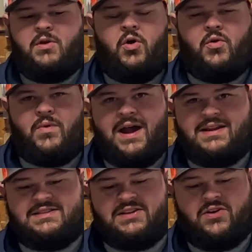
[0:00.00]
whole rod
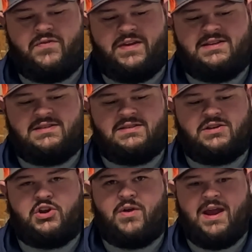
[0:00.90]
itself is
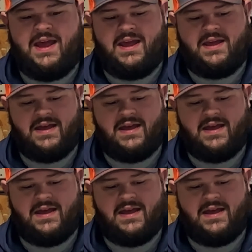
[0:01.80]
gray,